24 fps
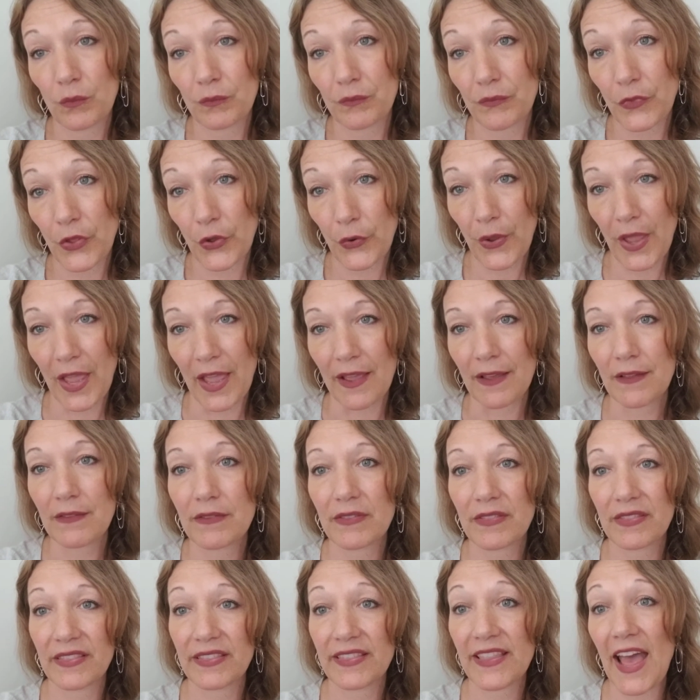Okay,
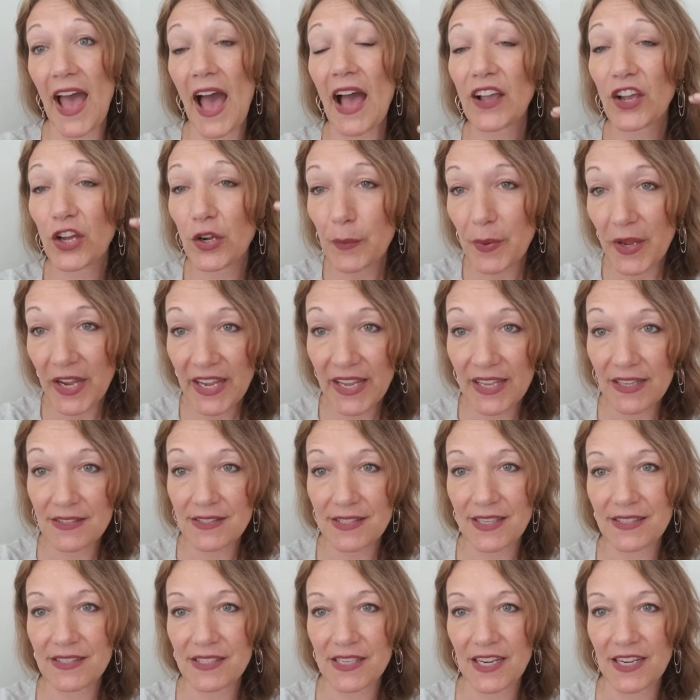that could be a
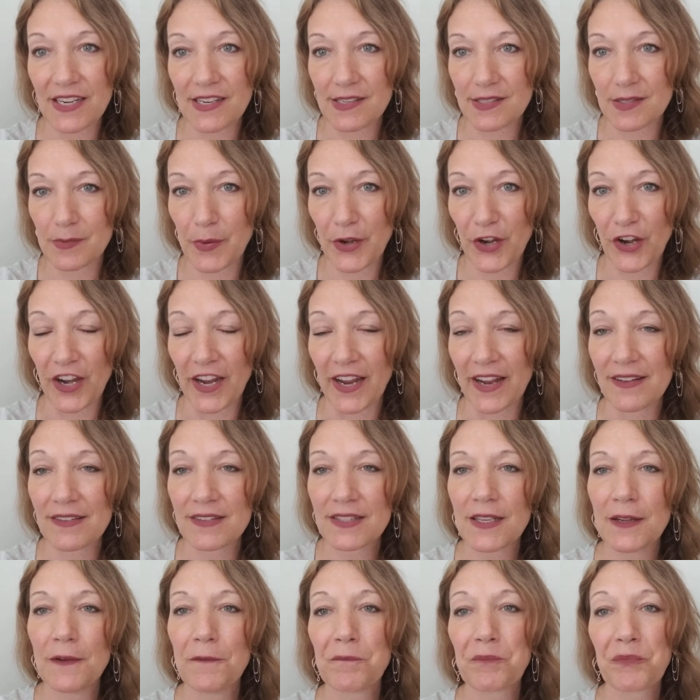consistent
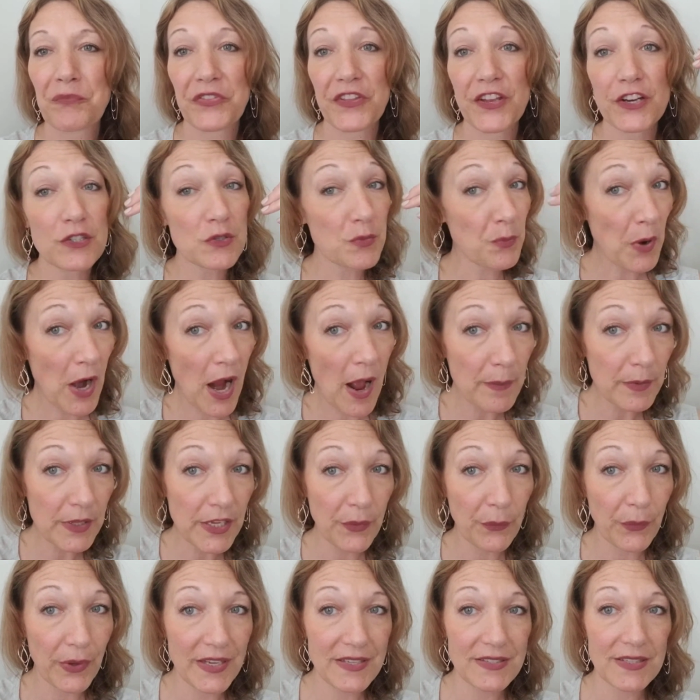experience. There's
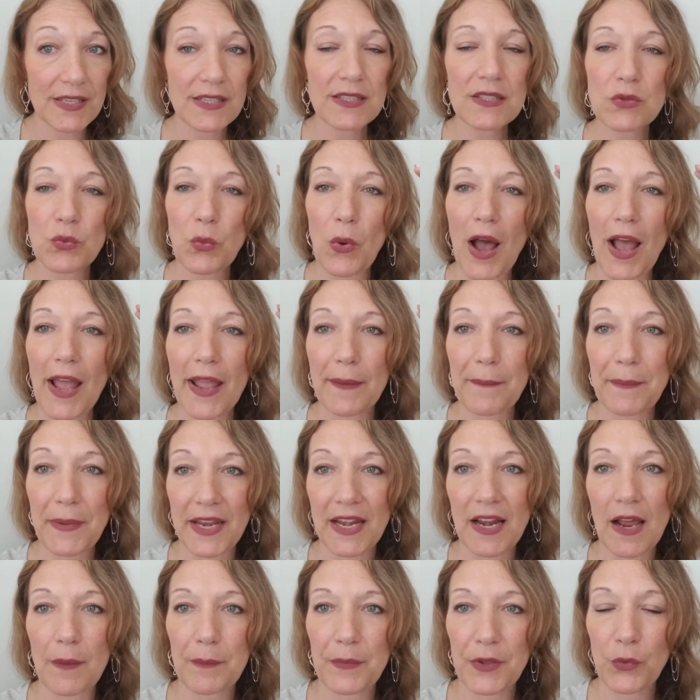probably reasons why it may
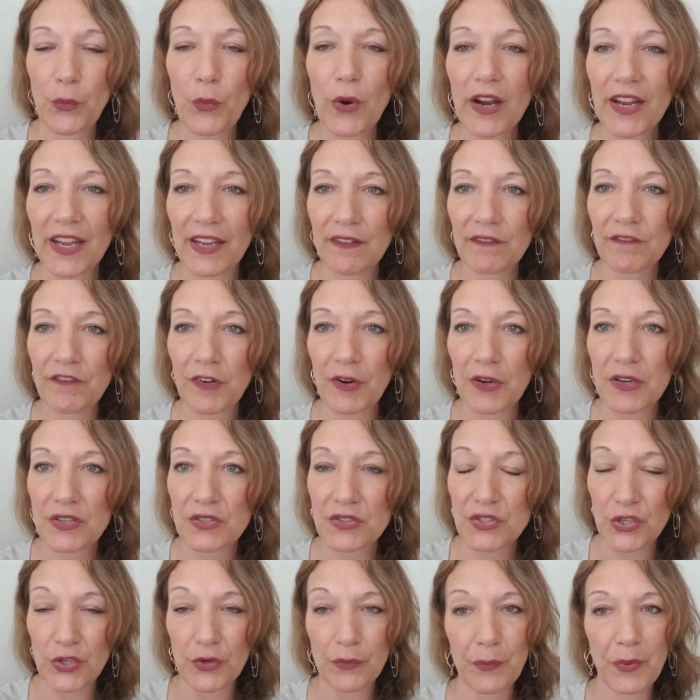not be working for
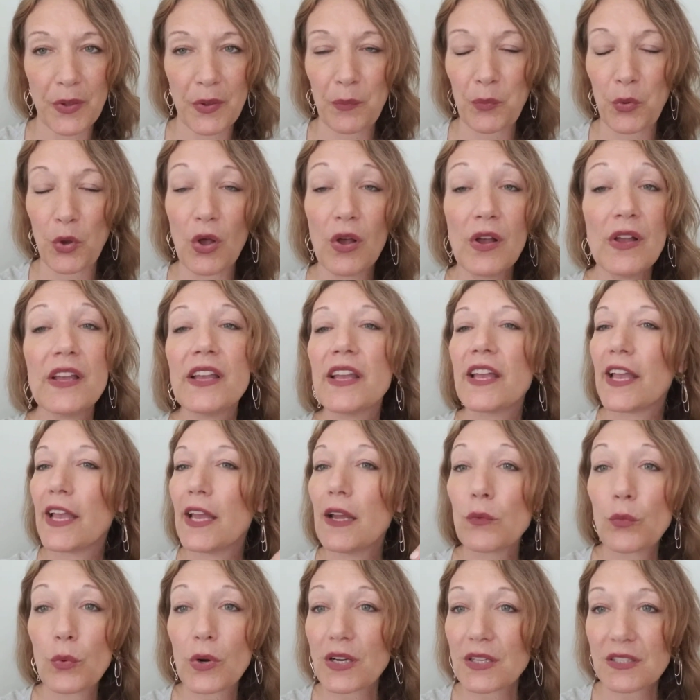certain people.
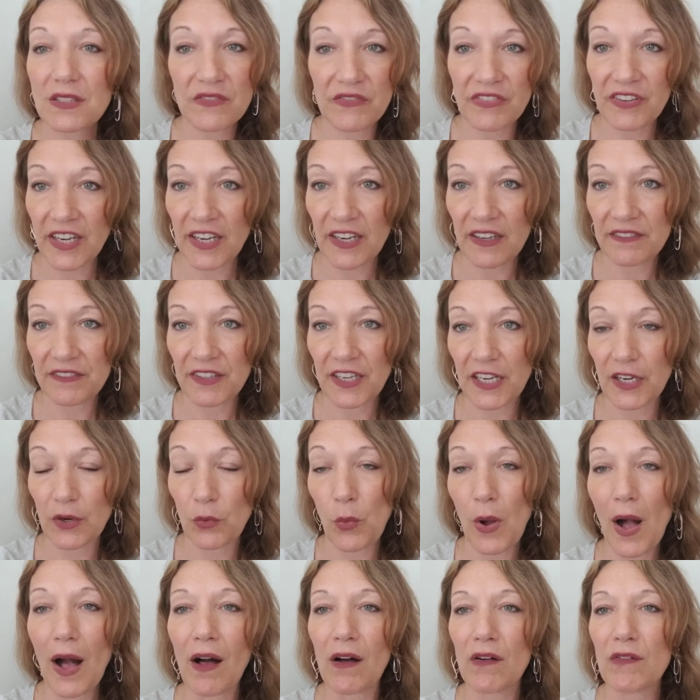It works very, very
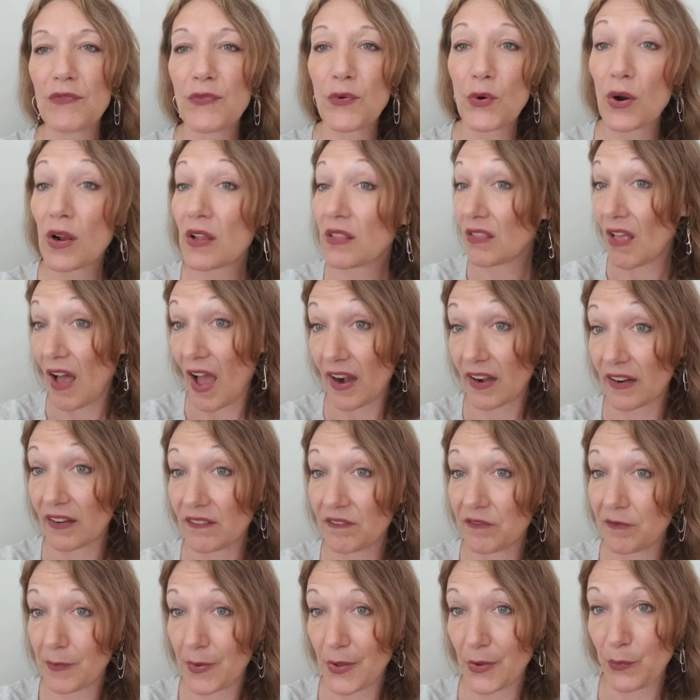well for a lot of
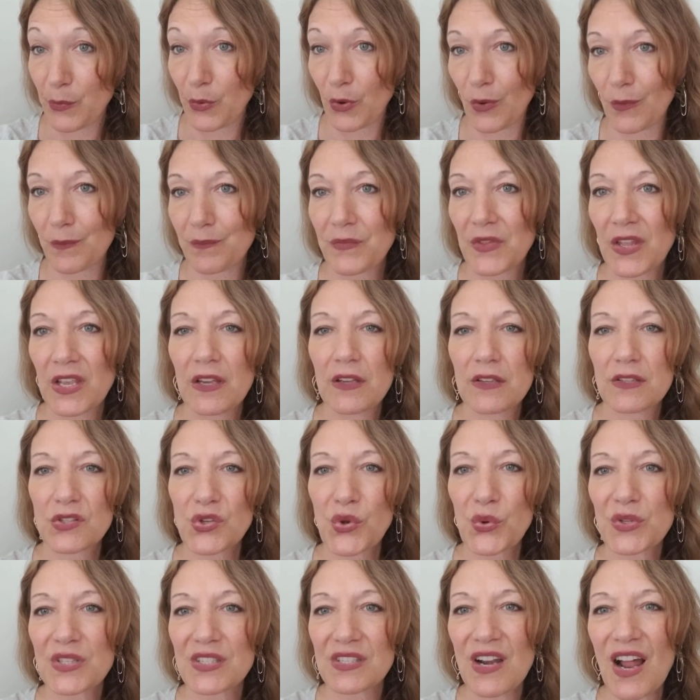people.
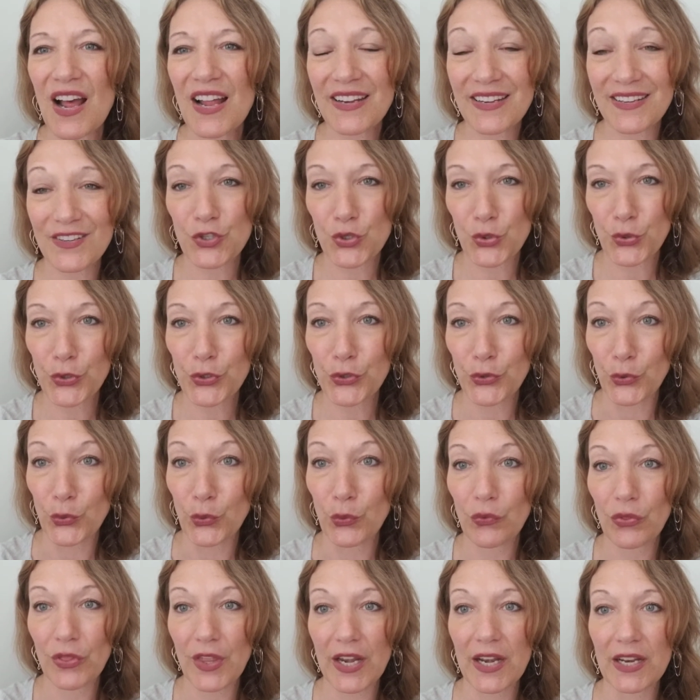So it's not
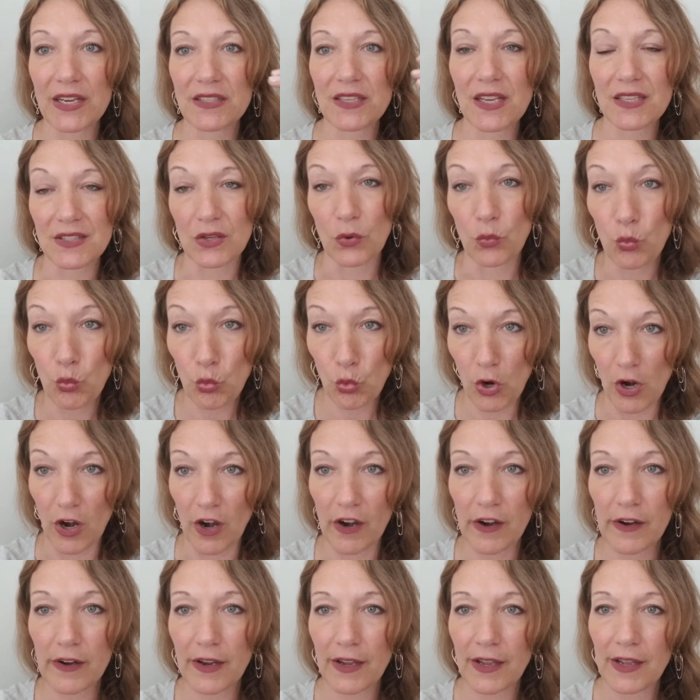true that it doesn't
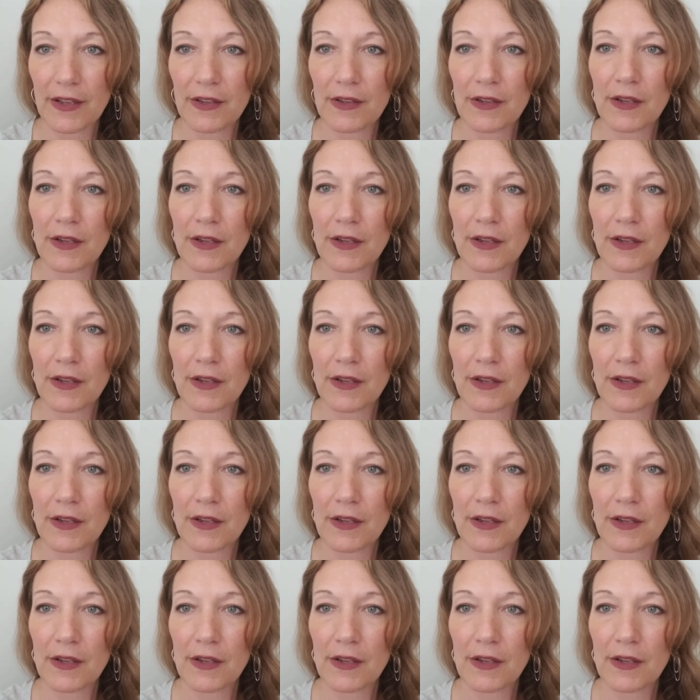work.